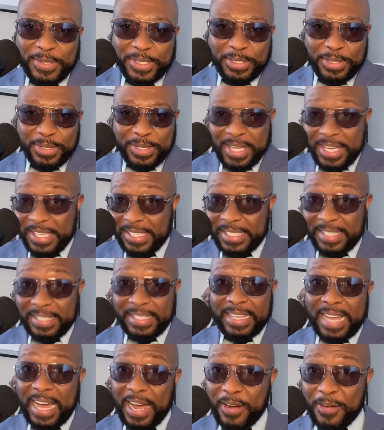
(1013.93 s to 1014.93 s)
So there's a
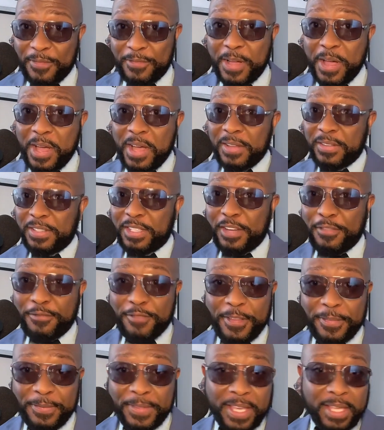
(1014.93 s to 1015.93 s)
lot of
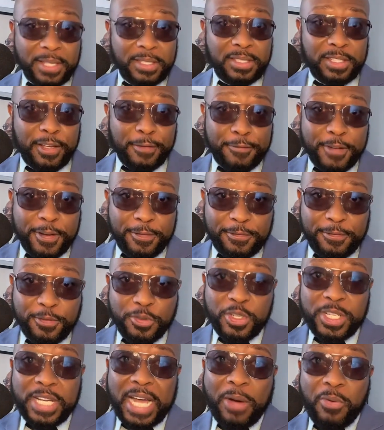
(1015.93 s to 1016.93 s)
different things, different
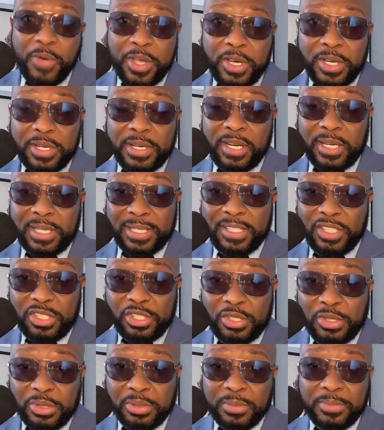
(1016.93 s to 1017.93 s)
food that we could
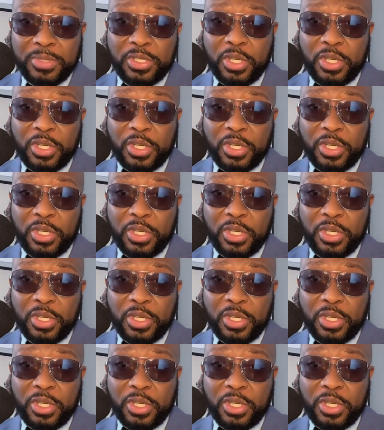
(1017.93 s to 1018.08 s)
consume.